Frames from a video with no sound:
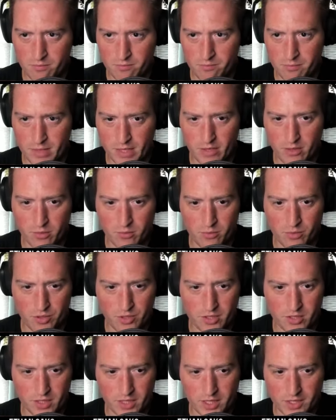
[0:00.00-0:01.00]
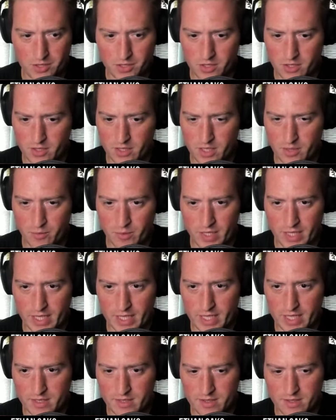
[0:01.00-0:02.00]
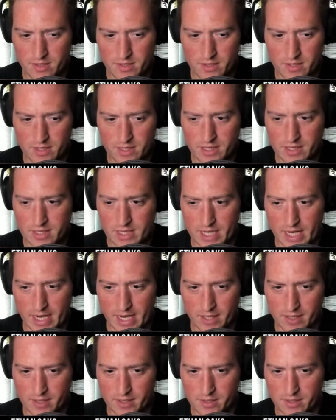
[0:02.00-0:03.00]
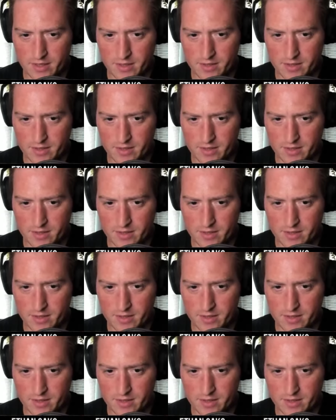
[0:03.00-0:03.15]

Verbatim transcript: Bale Leech. All right, we get an attack.